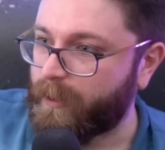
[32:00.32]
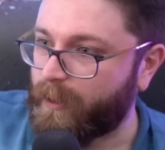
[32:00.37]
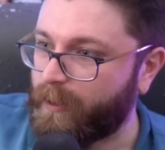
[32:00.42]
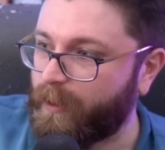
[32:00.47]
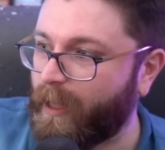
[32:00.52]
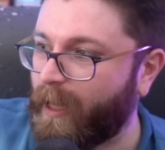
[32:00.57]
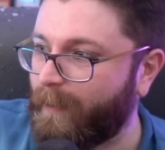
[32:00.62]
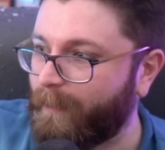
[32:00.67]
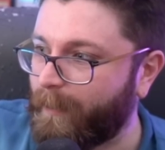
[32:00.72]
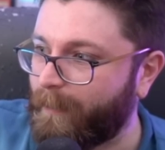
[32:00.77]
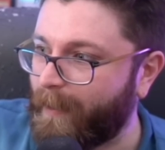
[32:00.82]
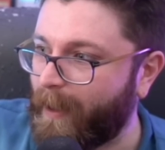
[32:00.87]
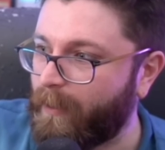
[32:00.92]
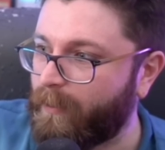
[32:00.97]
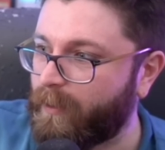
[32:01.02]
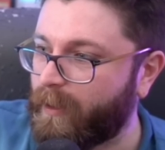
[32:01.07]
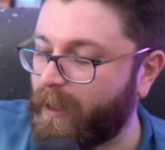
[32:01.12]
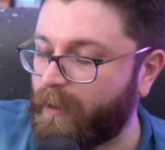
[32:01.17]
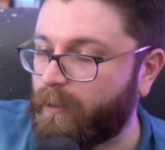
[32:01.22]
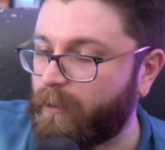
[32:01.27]
climb a
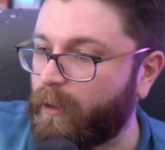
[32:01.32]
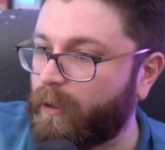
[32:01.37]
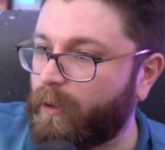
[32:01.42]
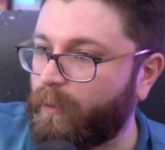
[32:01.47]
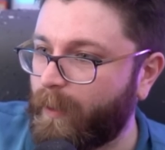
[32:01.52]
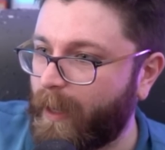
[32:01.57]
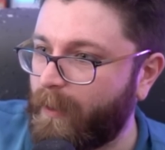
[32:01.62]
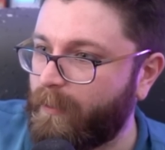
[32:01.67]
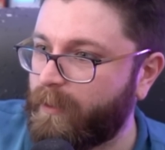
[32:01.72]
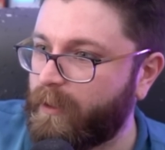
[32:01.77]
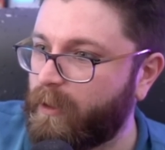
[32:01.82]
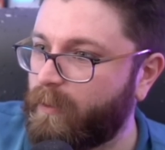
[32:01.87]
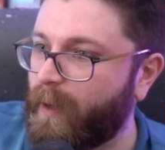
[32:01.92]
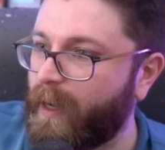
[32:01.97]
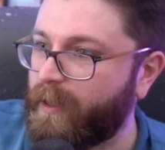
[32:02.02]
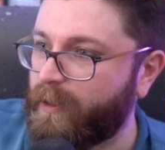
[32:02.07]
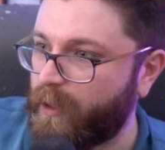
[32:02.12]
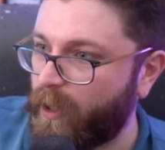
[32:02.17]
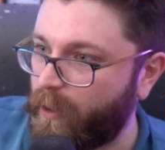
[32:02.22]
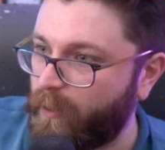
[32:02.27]
mountain and look around you
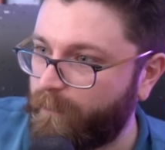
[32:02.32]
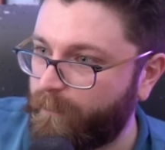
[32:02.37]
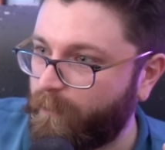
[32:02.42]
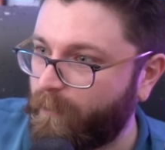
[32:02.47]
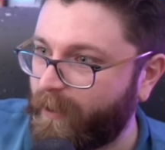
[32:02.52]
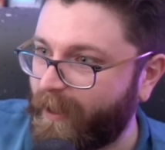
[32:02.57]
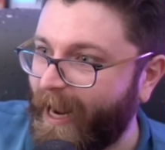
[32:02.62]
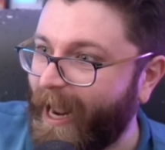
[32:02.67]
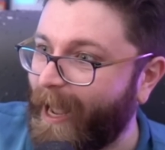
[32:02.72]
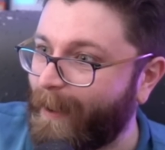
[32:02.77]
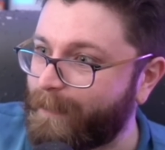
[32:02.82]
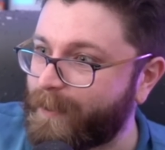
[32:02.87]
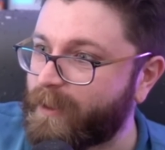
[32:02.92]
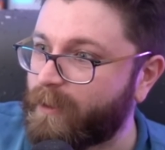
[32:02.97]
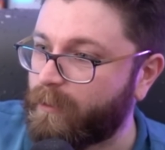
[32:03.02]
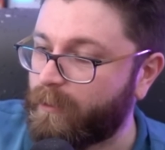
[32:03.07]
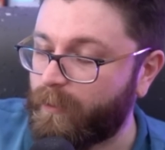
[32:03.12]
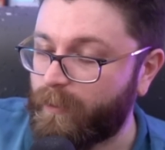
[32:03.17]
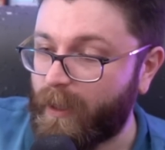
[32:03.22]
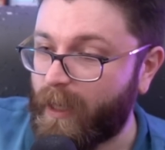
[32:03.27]
and know for an
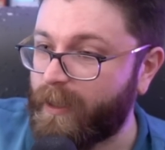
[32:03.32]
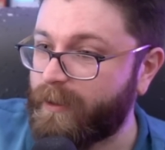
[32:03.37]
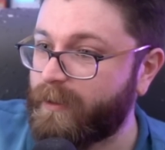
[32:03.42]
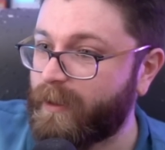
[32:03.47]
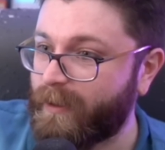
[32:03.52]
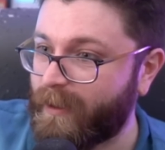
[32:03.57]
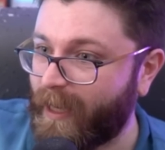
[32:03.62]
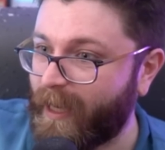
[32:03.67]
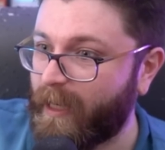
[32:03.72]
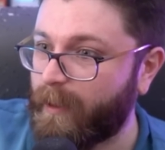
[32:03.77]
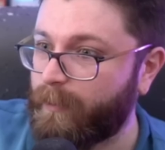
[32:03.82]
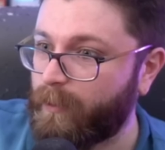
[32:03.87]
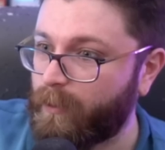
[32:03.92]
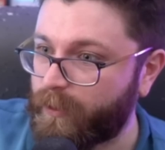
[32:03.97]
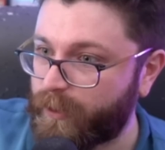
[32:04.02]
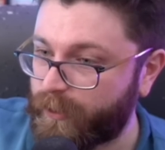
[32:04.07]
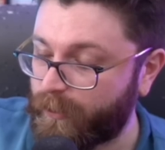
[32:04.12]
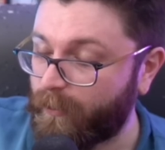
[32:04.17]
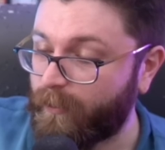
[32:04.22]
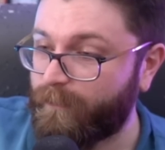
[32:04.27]
absolute, undeniable,
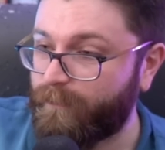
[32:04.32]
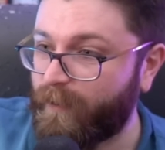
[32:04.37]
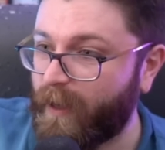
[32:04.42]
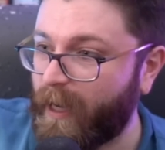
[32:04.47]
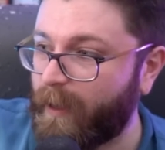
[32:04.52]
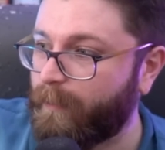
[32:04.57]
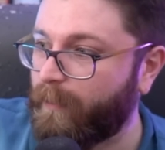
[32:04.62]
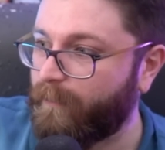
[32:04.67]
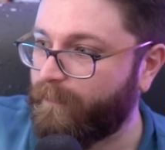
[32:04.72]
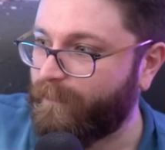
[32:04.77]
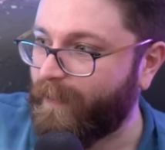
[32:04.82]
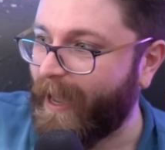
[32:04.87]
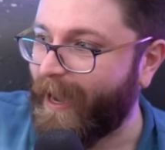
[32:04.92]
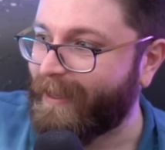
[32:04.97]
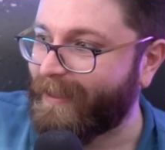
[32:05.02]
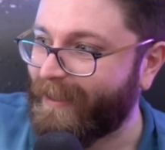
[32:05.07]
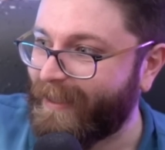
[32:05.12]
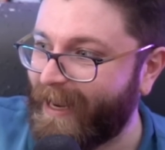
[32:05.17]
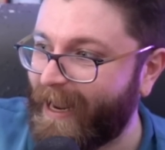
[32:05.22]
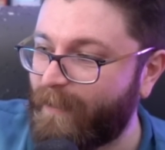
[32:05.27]
certifiable
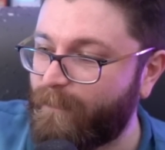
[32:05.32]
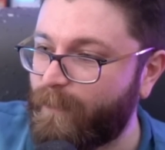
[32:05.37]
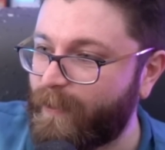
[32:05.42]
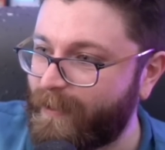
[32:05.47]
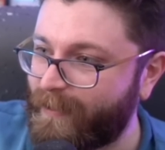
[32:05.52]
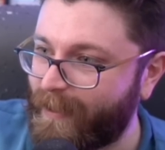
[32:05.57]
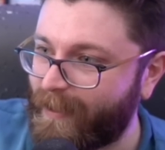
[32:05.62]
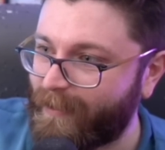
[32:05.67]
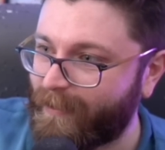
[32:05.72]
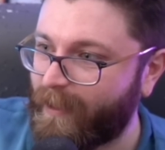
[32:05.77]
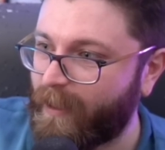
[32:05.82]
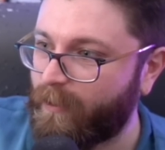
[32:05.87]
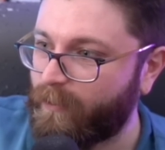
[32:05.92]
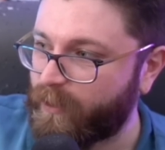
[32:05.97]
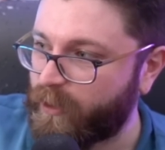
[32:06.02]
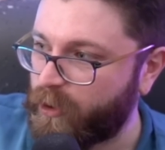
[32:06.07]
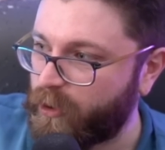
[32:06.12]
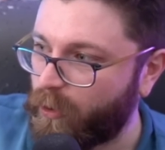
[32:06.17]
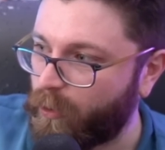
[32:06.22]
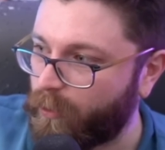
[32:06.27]
fact that everything there
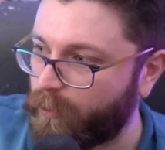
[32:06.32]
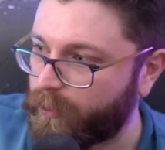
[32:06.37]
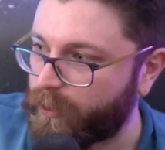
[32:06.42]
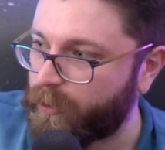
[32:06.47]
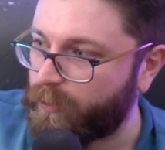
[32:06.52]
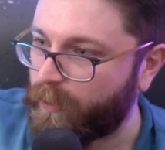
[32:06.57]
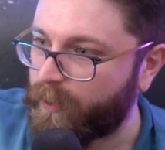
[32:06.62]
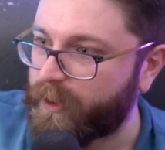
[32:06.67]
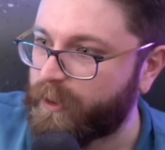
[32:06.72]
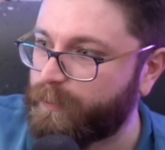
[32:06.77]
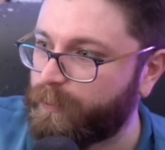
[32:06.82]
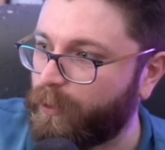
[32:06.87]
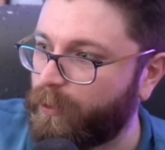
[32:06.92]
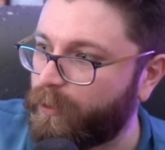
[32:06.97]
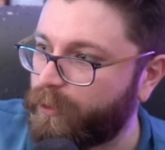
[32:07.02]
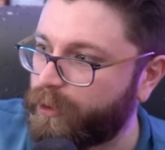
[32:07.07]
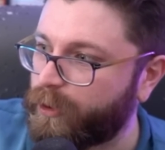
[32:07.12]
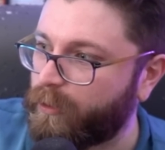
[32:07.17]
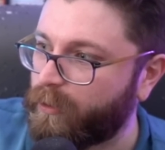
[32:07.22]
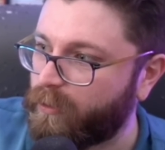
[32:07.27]
is yours to explore
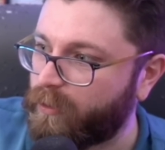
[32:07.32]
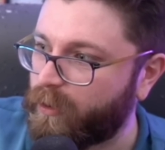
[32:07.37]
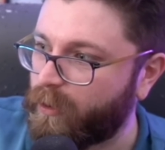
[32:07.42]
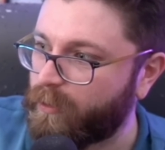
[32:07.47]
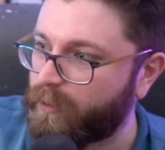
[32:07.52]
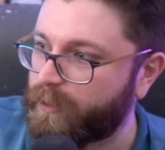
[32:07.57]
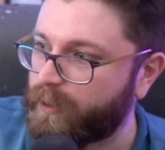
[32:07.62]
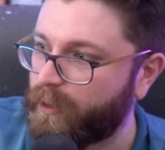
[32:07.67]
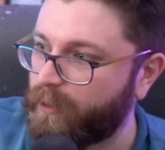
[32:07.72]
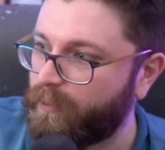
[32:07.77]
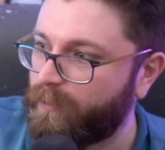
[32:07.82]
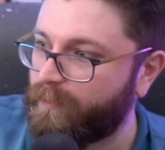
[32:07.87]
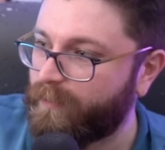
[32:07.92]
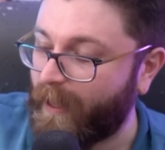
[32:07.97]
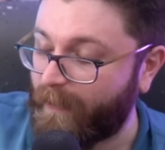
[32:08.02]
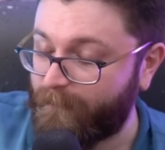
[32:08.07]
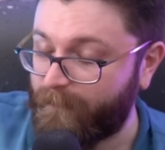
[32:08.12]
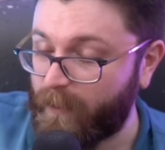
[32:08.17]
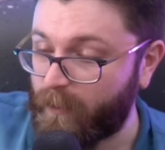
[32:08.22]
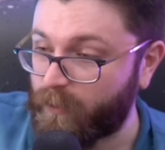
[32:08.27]
should you choose to.
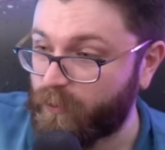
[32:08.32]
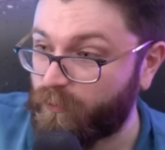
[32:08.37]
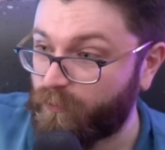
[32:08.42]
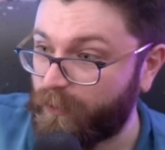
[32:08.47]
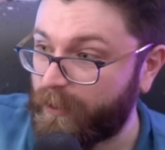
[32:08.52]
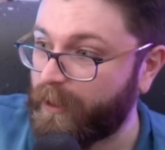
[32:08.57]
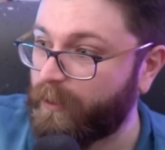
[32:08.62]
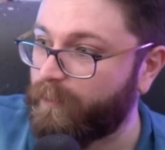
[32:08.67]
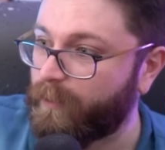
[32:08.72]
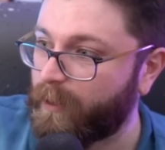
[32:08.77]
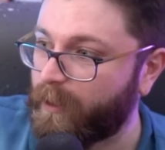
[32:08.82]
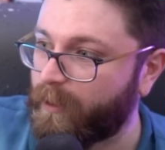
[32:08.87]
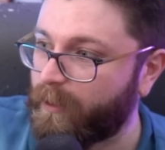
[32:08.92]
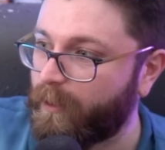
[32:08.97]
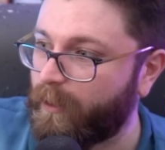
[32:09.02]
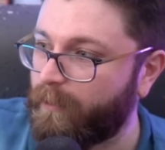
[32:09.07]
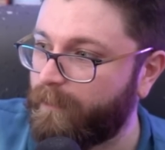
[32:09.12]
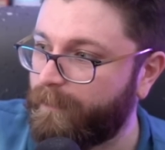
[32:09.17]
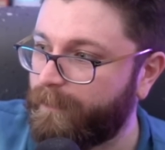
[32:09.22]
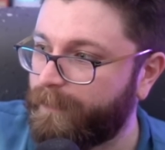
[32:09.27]
That feels really, really
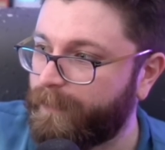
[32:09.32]
good.